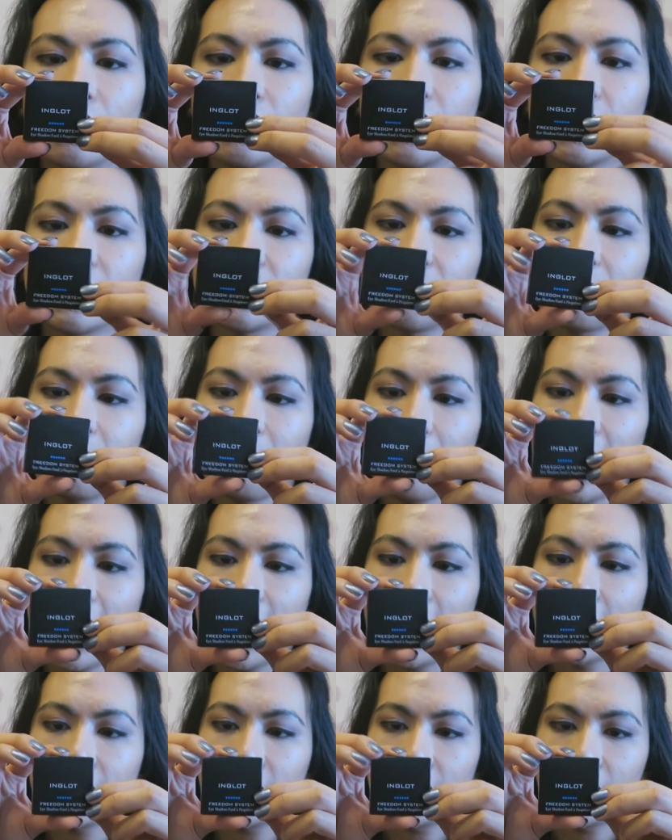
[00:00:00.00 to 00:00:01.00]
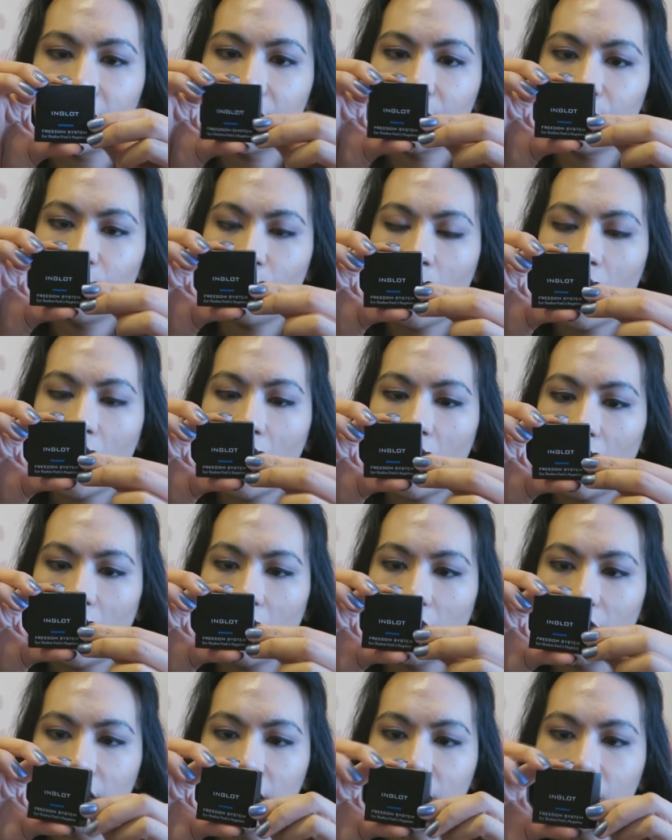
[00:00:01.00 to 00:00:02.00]
that's matte as
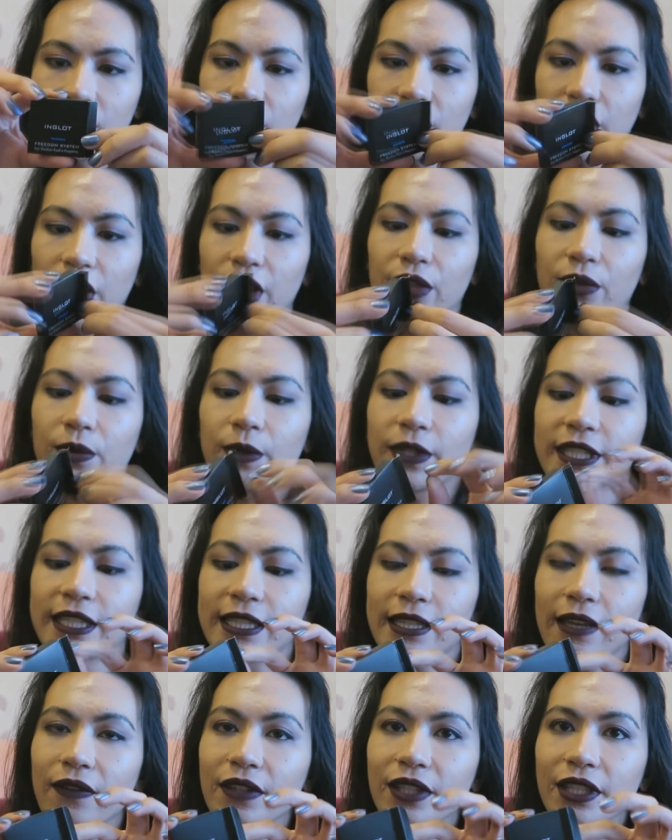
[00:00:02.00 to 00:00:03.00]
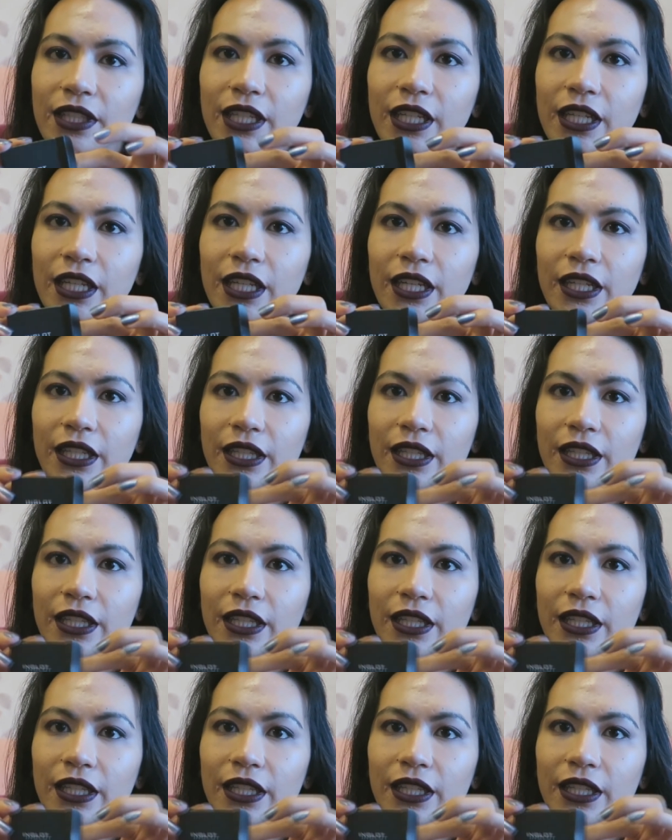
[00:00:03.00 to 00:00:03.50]
well in the shade 370,